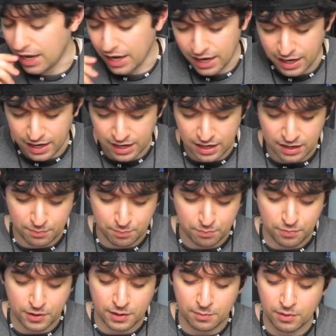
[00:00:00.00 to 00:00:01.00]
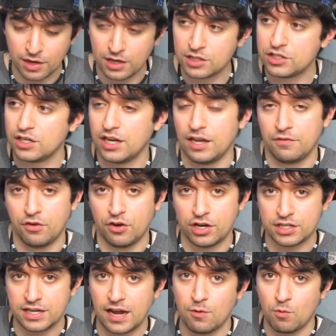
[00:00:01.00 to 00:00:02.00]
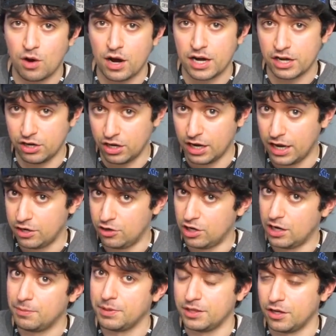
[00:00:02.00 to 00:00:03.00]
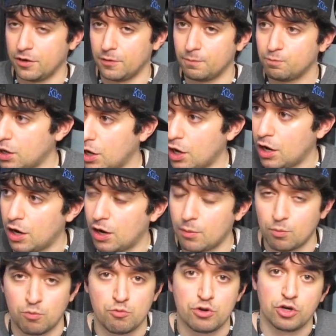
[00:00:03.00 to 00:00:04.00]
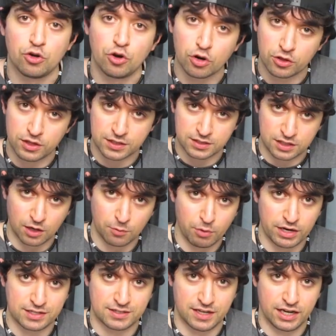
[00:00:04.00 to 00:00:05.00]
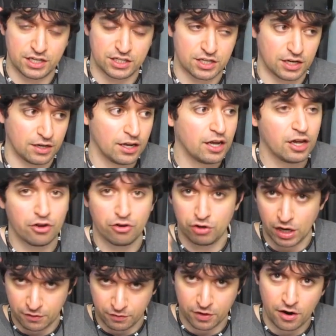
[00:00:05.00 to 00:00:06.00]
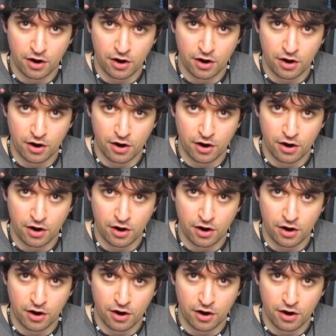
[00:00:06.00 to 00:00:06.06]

And pretty much, if you're in Taiwan and you're living there, when you go to the subway station, you have a